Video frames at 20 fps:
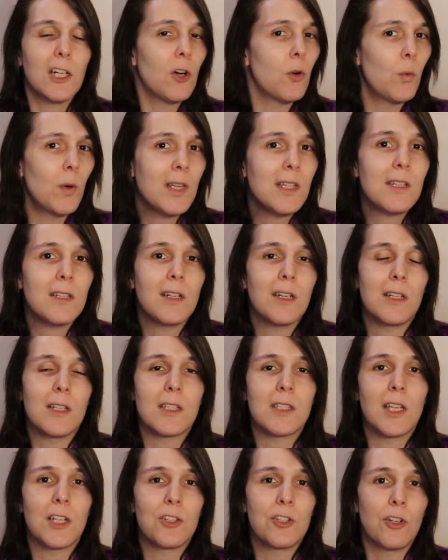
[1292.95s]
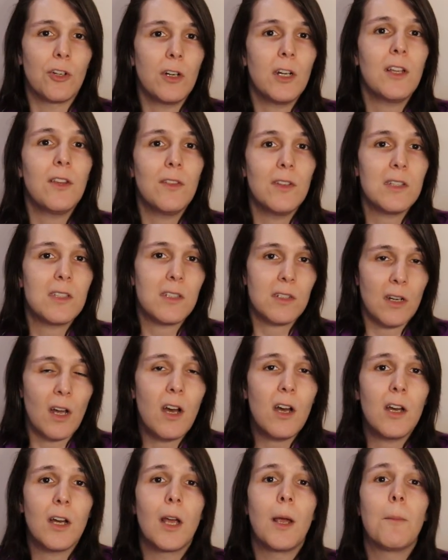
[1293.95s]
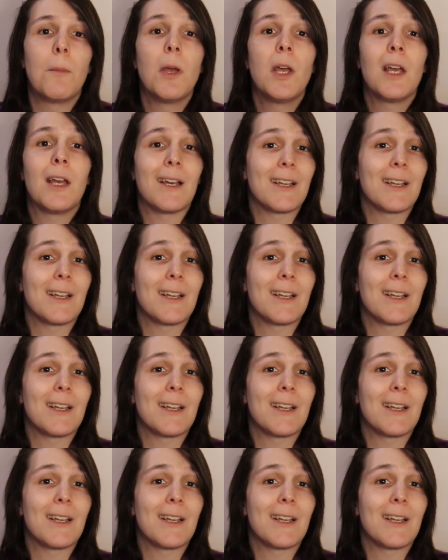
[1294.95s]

coincidence that during this time,